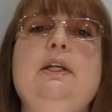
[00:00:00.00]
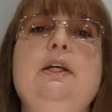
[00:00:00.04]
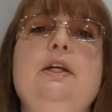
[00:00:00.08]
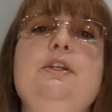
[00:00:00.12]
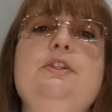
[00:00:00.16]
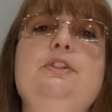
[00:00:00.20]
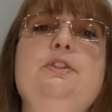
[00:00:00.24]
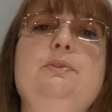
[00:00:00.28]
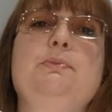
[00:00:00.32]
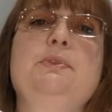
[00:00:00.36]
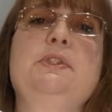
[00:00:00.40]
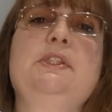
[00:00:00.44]

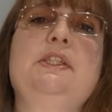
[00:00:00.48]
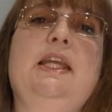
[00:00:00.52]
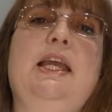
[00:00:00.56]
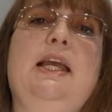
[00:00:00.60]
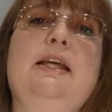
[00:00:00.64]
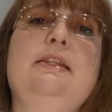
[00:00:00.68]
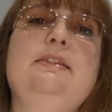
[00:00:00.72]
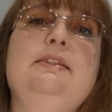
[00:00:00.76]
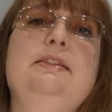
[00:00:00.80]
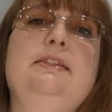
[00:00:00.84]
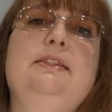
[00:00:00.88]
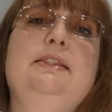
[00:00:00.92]
some
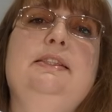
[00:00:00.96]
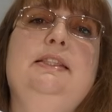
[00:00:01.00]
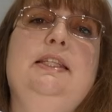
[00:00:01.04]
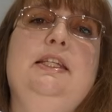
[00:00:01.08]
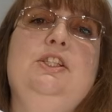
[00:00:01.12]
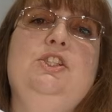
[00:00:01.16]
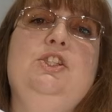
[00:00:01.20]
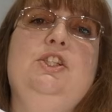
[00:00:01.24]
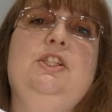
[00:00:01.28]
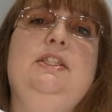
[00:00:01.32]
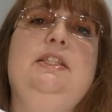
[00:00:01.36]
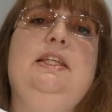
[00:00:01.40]
scattered
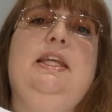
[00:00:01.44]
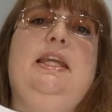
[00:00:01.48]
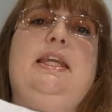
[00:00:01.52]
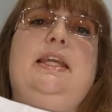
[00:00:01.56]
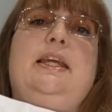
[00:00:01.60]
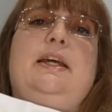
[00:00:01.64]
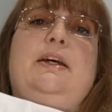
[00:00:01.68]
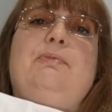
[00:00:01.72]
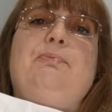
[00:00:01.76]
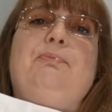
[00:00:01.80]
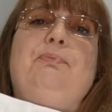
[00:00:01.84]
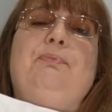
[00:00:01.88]
stitches
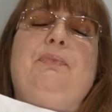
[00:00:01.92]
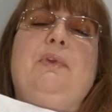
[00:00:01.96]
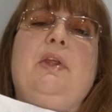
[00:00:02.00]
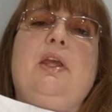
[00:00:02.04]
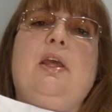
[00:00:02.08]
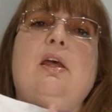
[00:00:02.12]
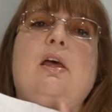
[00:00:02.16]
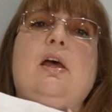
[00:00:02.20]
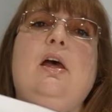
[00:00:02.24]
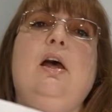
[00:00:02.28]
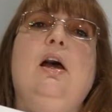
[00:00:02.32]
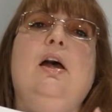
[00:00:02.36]
here.
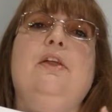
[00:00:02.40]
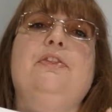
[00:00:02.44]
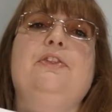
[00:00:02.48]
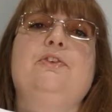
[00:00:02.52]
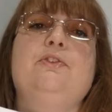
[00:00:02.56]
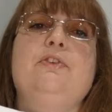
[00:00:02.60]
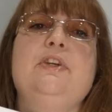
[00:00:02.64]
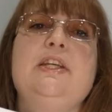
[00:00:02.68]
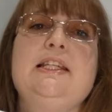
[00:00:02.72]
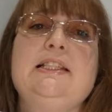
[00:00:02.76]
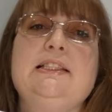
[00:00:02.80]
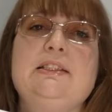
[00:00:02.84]

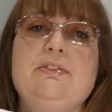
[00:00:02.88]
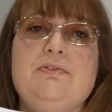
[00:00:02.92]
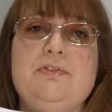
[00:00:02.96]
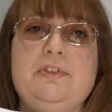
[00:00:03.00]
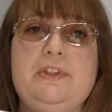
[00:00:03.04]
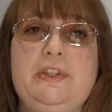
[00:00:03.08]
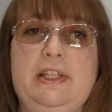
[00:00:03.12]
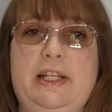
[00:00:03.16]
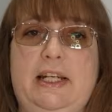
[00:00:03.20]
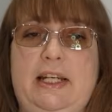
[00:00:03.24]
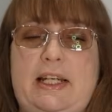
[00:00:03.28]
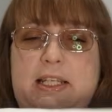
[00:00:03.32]
The reason
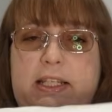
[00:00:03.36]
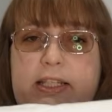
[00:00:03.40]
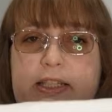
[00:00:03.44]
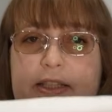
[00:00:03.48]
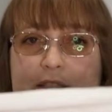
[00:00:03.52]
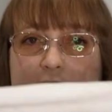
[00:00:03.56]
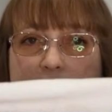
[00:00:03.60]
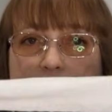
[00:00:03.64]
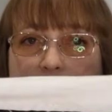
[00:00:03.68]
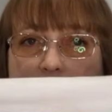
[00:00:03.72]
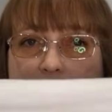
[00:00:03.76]
for that is